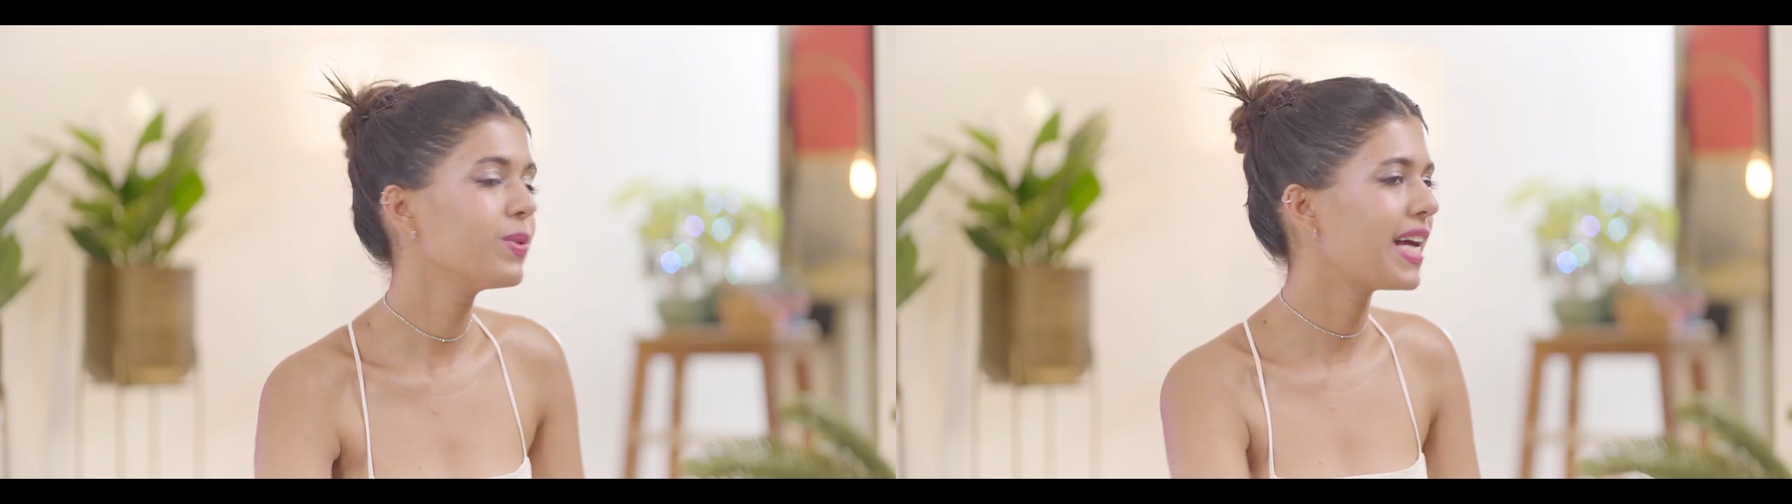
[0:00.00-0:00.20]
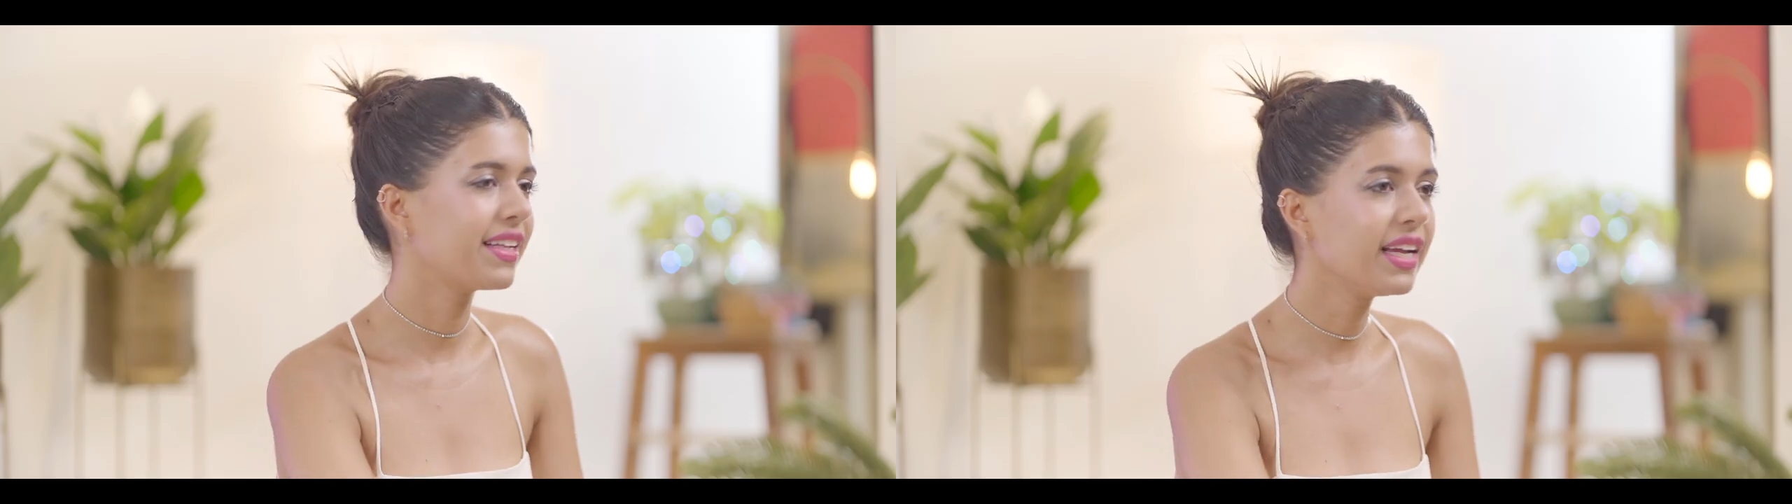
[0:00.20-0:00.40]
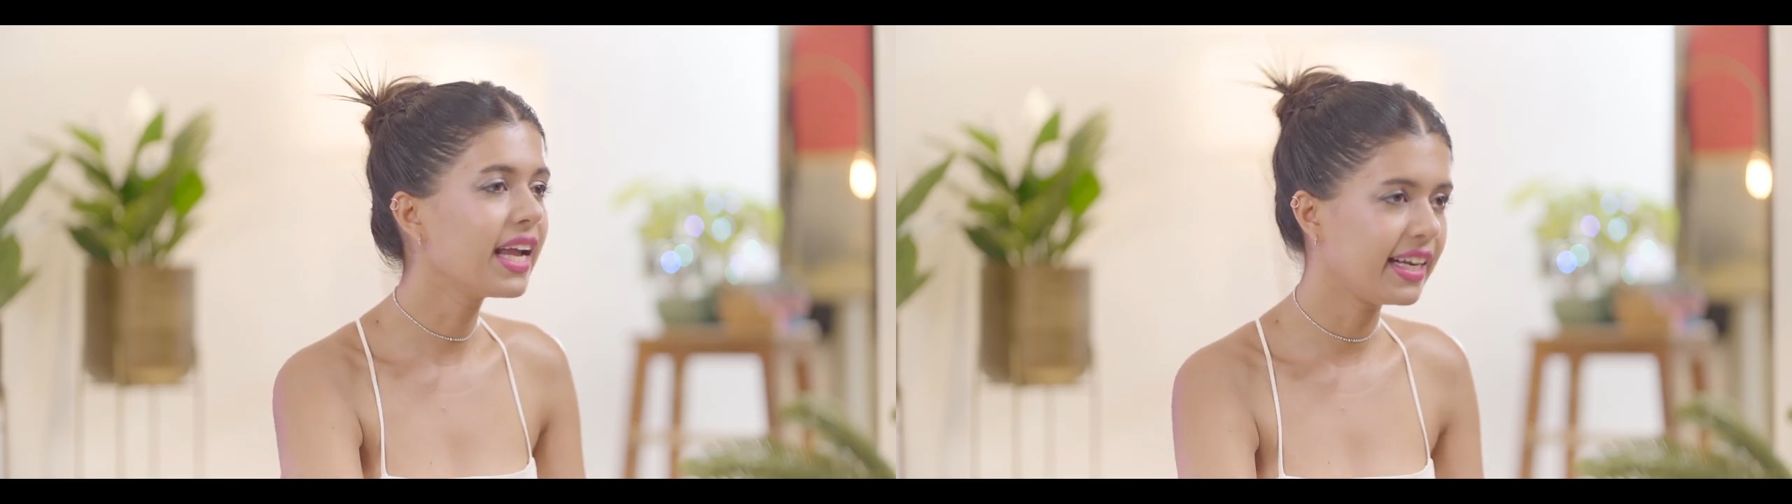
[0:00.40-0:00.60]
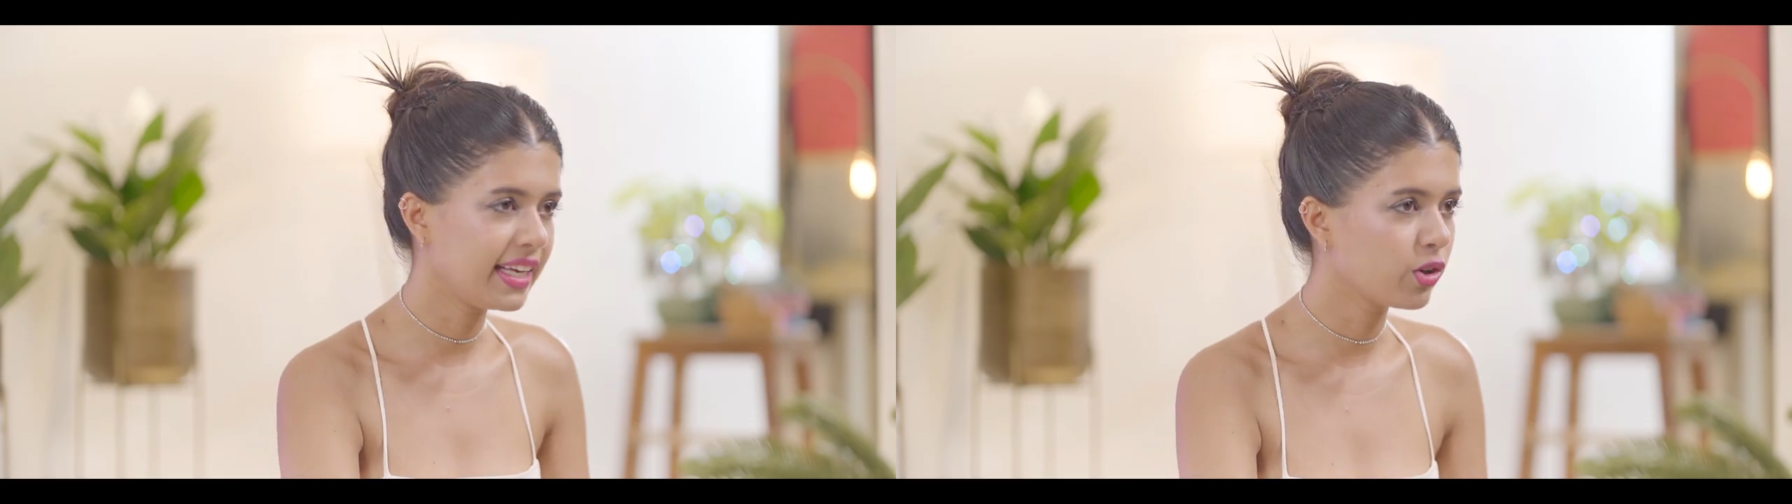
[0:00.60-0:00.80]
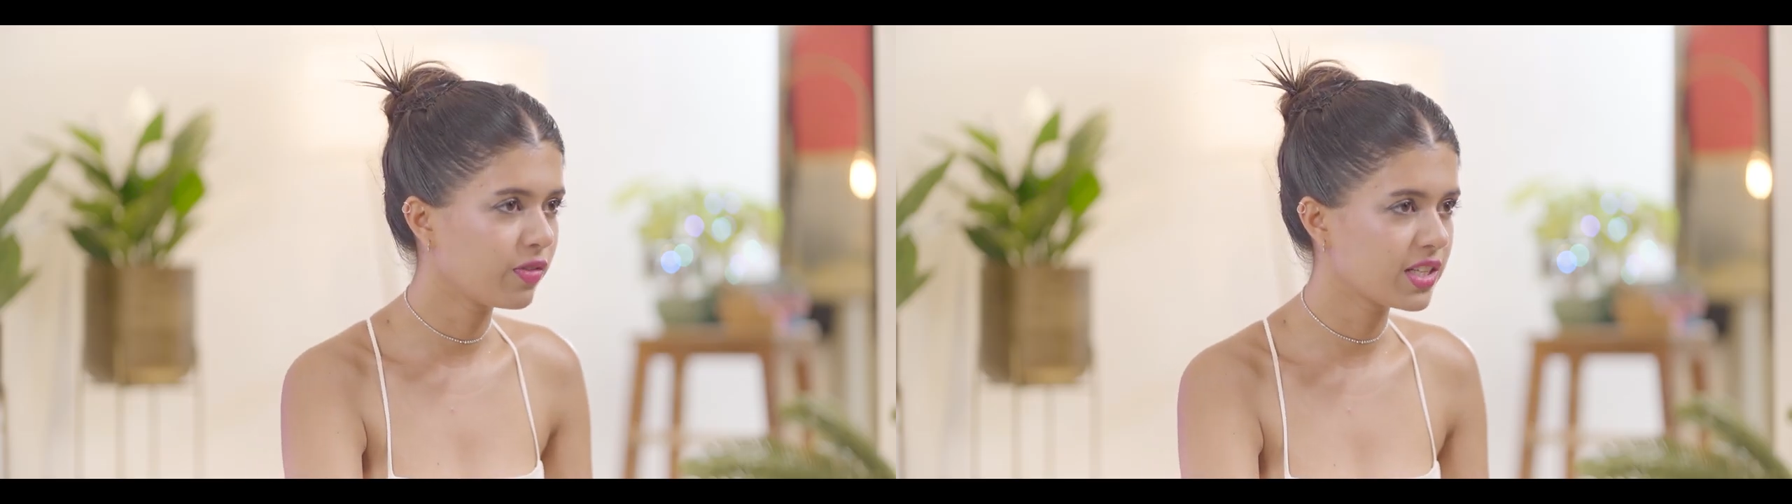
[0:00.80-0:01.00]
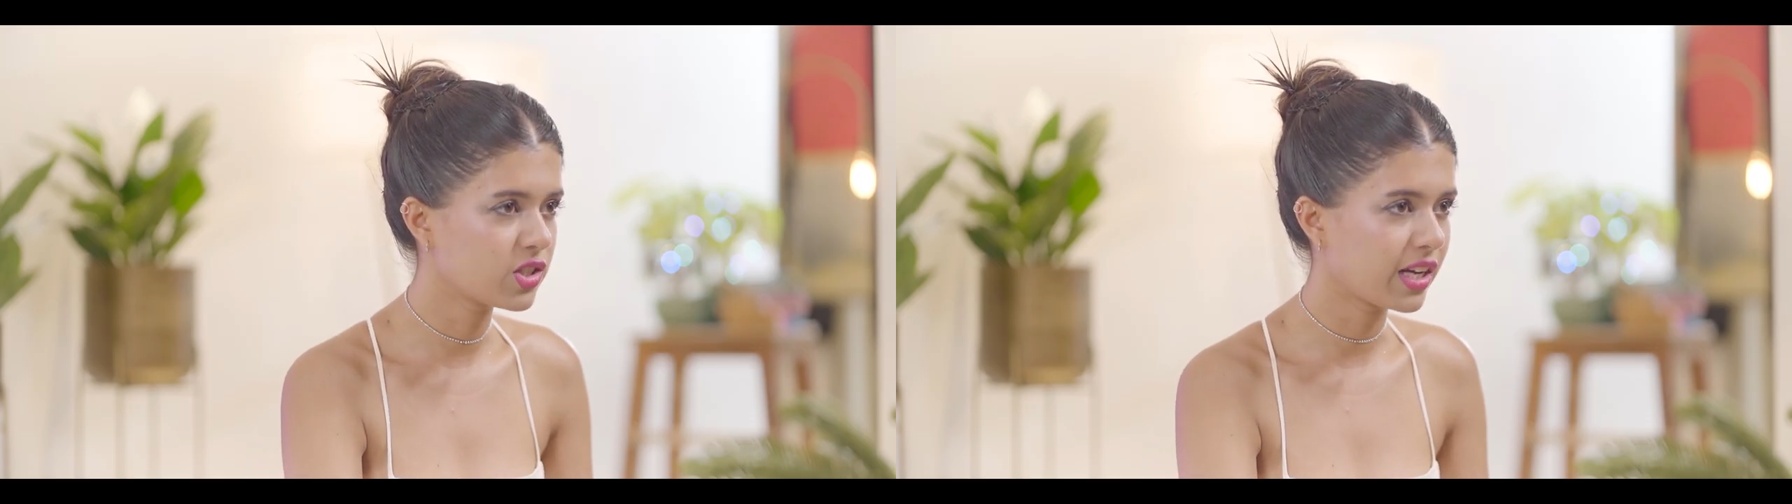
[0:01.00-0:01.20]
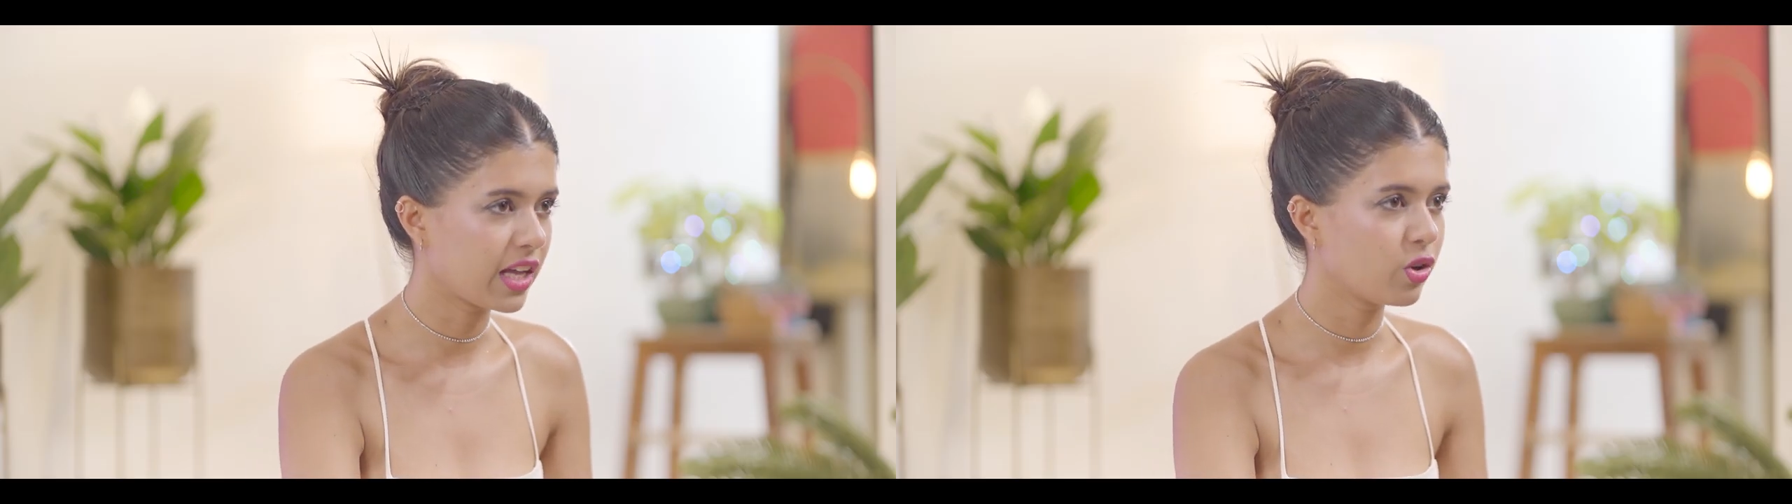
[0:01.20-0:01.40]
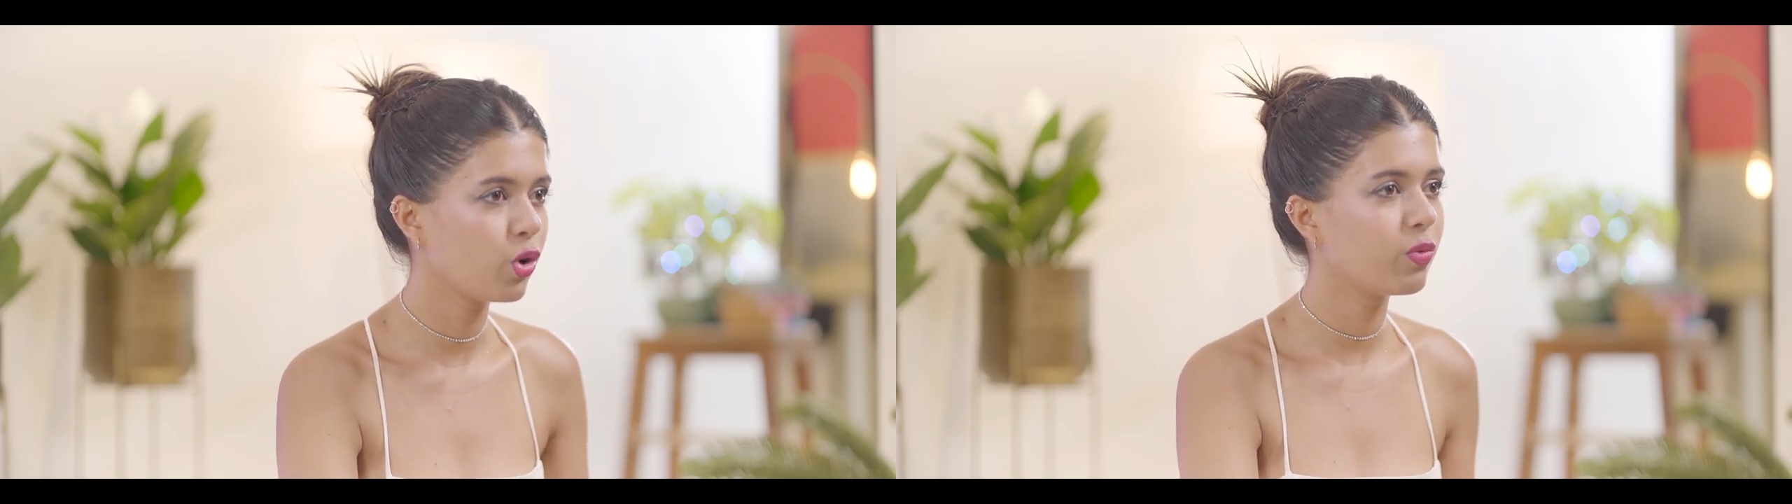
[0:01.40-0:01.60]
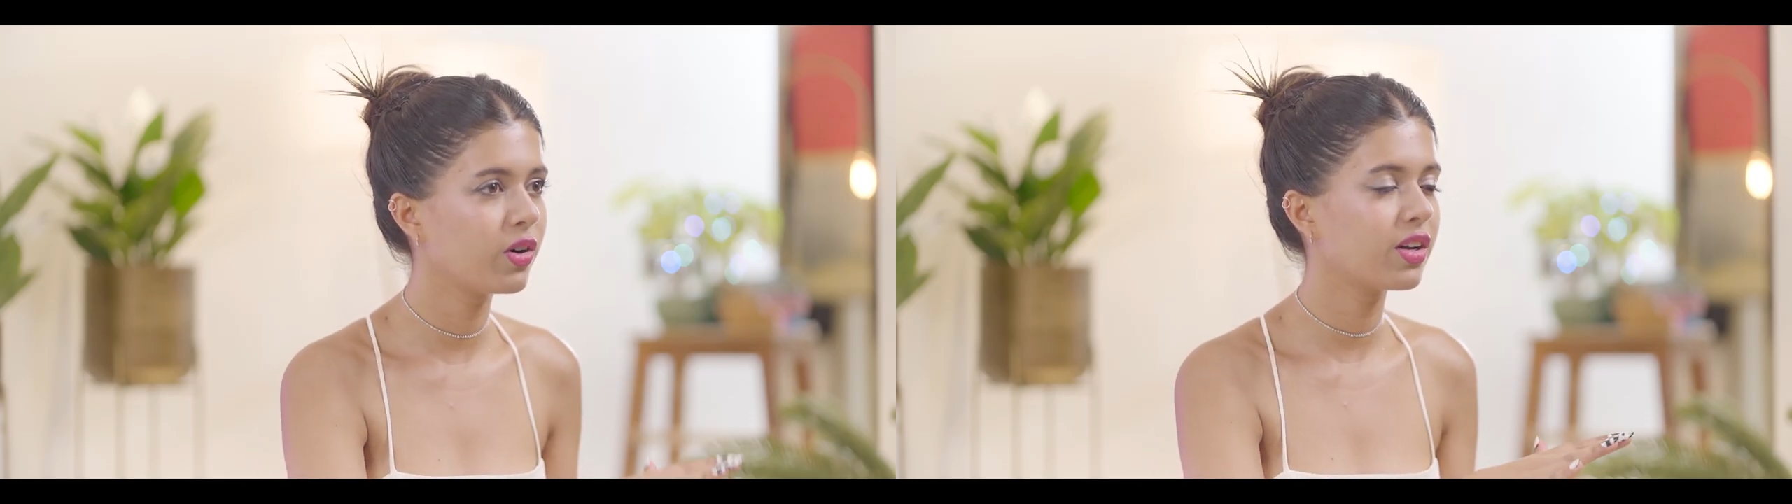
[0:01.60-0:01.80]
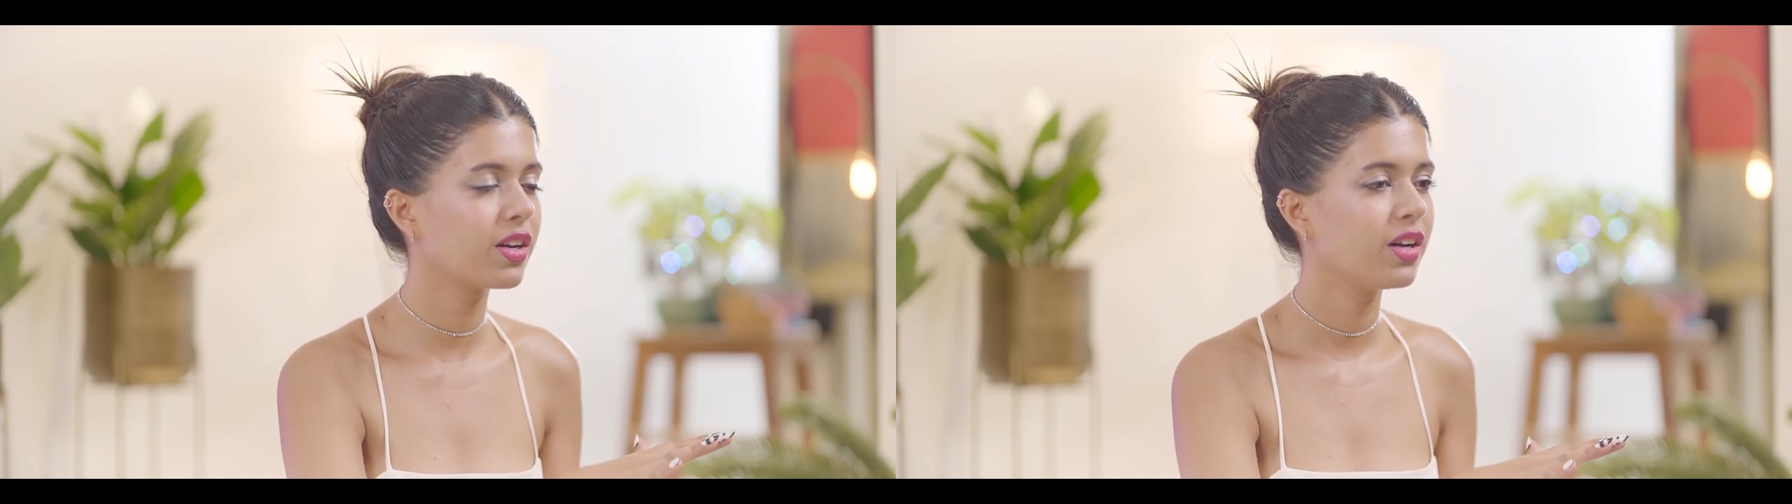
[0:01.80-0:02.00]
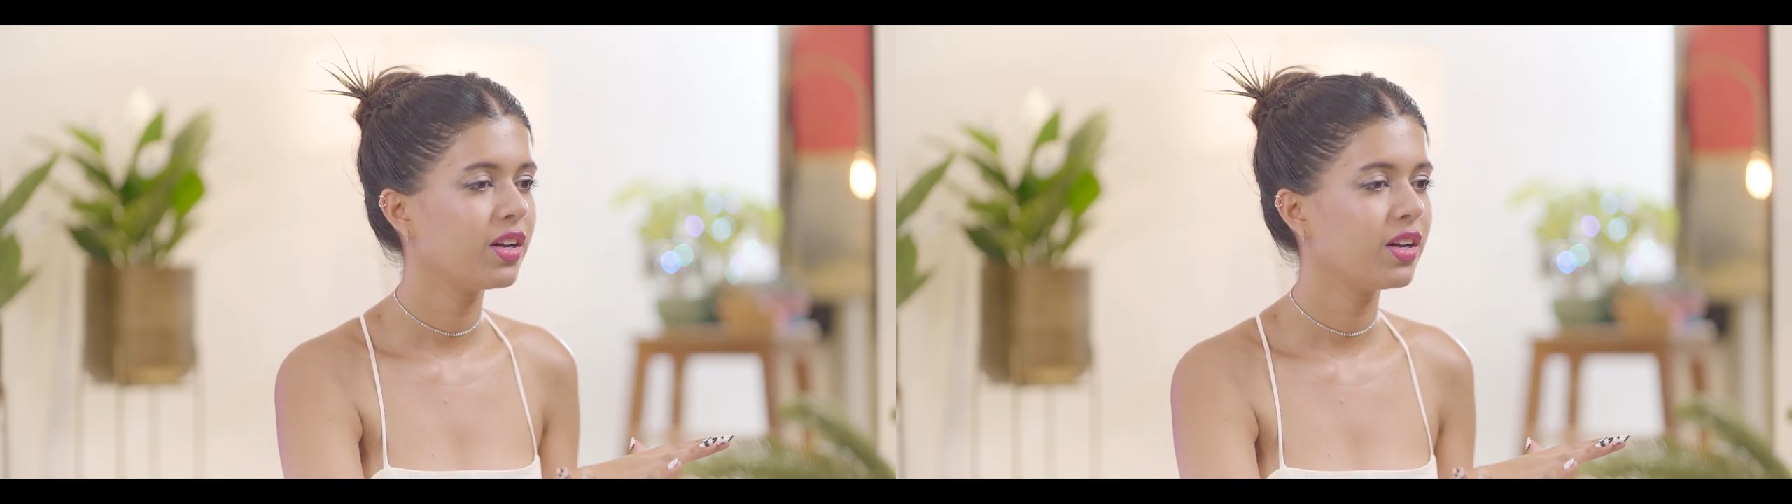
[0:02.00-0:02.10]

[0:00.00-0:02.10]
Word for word: it was, I think, eighteen of us together who were